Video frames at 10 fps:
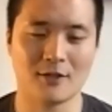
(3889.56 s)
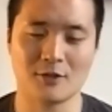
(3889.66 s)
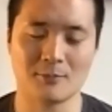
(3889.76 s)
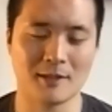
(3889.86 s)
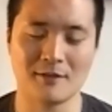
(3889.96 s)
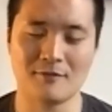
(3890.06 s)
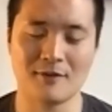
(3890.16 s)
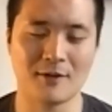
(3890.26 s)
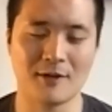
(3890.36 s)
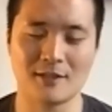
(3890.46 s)
million
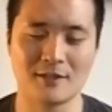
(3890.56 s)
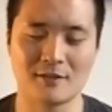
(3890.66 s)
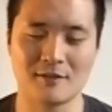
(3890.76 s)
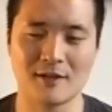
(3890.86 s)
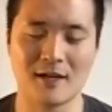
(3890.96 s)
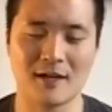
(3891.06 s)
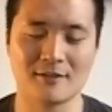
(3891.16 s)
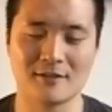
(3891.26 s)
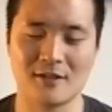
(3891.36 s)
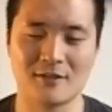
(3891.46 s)
variations of
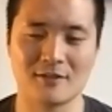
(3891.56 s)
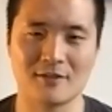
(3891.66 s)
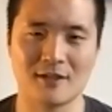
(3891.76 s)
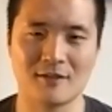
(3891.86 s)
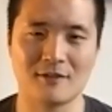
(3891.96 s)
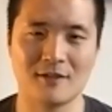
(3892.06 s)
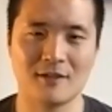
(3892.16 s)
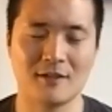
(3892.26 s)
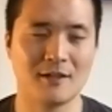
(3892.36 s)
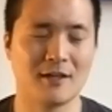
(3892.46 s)
gods and all this stuff.
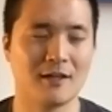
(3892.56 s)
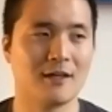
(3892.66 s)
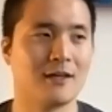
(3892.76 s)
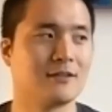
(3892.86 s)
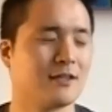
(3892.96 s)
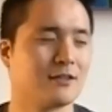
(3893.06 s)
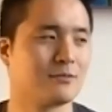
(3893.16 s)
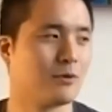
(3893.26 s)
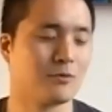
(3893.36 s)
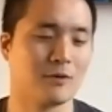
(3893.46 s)
It's
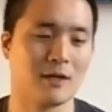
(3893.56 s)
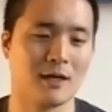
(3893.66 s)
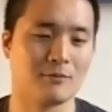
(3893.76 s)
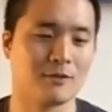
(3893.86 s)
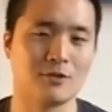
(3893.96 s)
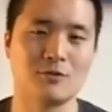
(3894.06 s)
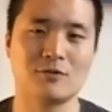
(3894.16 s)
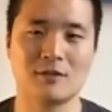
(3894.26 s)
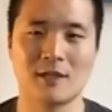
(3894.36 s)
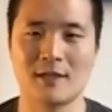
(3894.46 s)
more
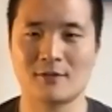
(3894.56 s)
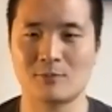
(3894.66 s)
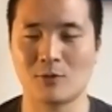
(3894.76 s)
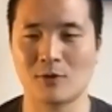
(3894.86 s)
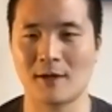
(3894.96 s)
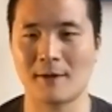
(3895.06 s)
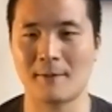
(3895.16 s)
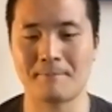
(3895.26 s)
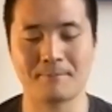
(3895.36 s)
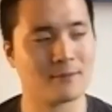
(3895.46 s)
reduced, and it's more
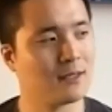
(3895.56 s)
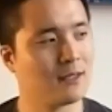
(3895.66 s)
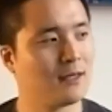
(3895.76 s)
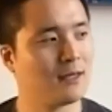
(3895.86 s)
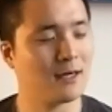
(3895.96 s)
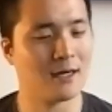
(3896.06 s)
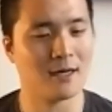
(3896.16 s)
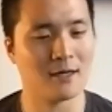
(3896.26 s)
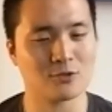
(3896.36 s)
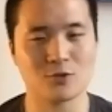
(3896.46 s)

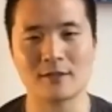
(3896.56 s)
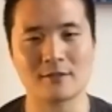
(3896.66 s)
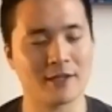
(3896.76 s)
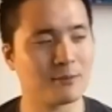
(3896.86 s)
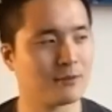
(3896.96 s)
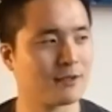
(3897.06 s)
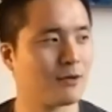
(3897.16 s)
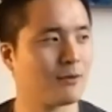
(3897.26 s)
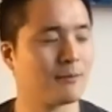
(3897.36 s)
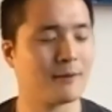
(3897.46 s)
translatable in that
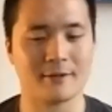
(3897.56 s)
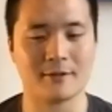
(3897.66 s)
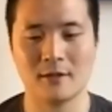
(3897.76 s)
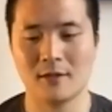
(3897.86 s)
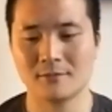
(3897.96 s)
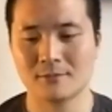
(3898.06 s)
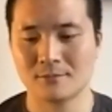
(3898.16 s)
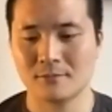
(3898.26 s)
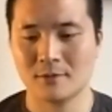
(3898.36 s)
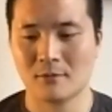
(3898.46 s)
way. But
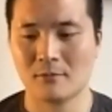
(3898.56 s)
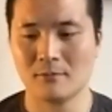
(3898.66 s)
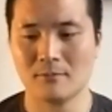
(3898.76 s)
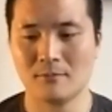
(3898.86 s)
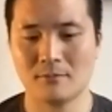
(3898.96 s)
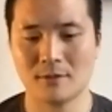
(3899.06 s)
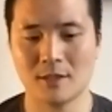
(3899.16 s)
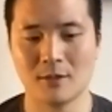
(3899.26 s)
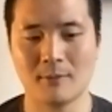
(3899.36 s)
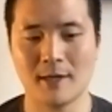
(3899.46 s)
you
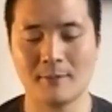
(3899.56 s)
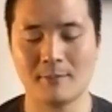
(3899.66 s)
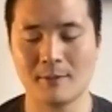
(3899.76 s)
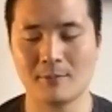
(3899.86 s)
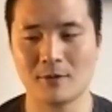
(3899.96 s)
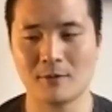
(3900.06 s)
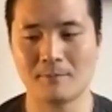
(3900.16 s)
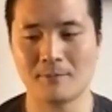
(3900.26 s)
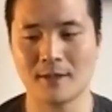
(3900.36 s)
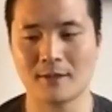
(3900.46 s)
know, many
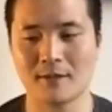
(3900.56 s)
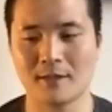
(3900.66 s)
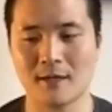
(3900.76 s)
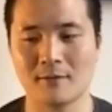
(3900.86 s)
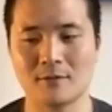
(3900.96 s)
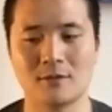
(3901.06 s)
people, they think that